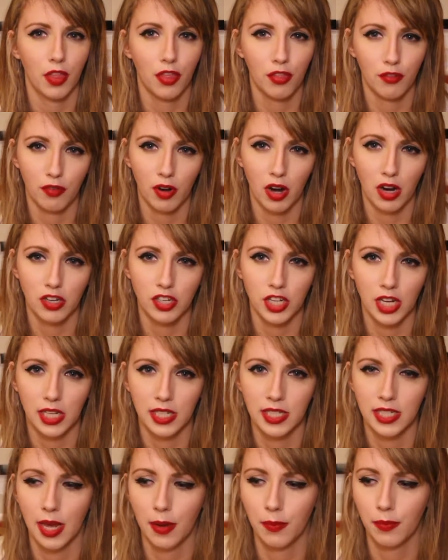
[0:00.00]
thrush,
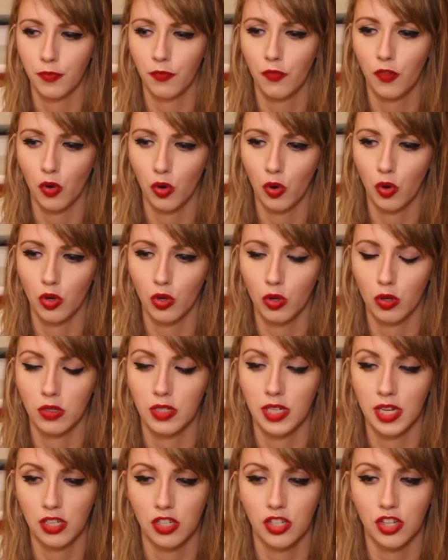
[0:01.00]
except for your
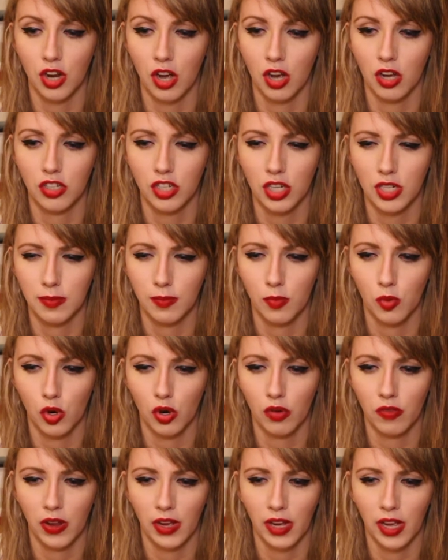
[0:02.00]
discharge is
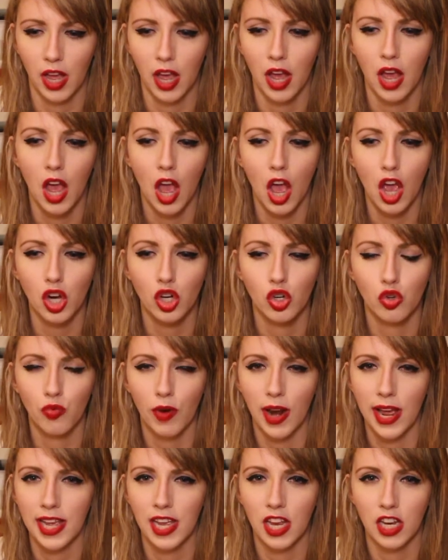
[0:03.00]
more of like a
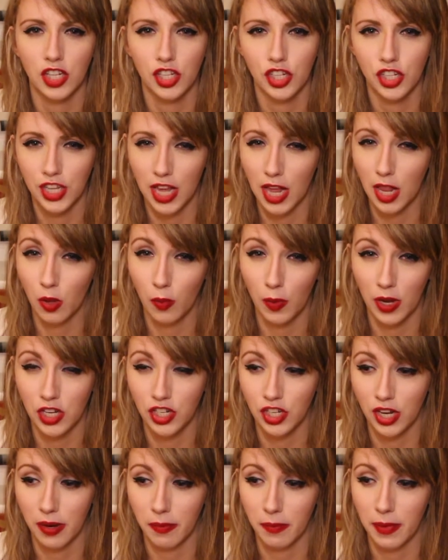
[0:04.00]
greyish,
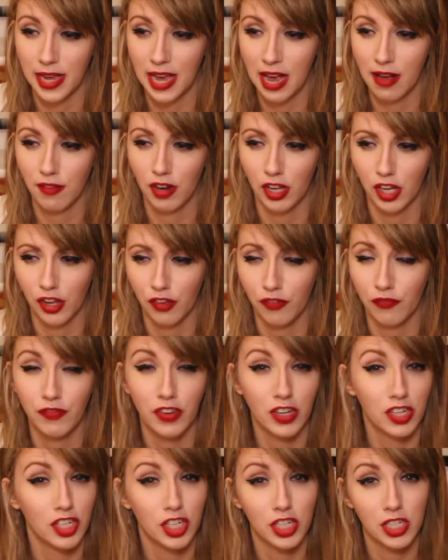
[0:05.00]
yellowish, and may have like a
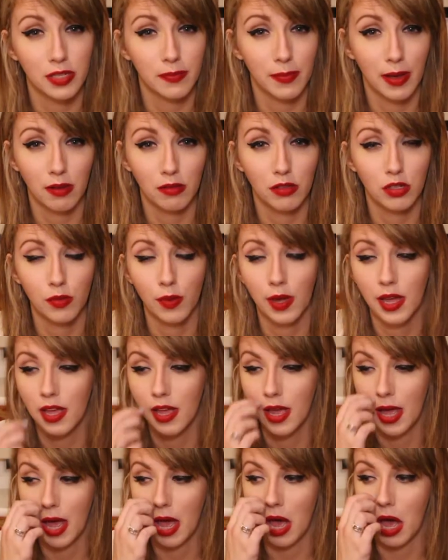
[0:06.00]
fishy smell to
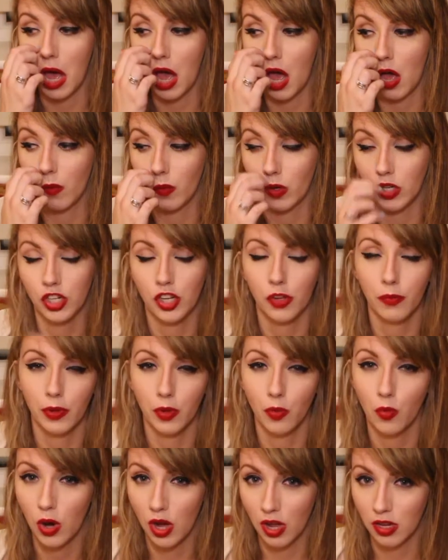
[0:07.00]
it, which can
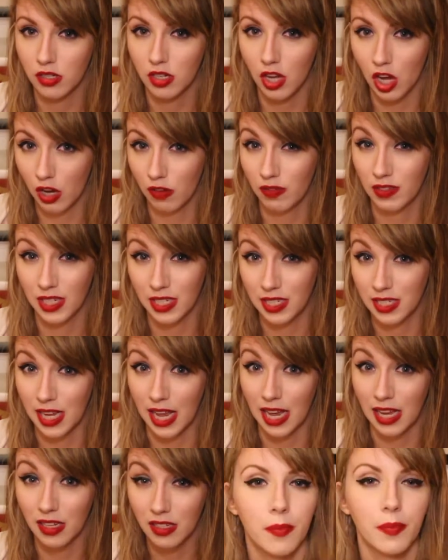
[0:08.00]
be worse after
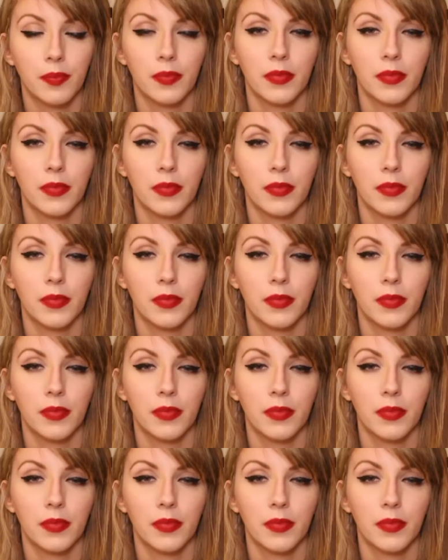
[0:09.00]
sex.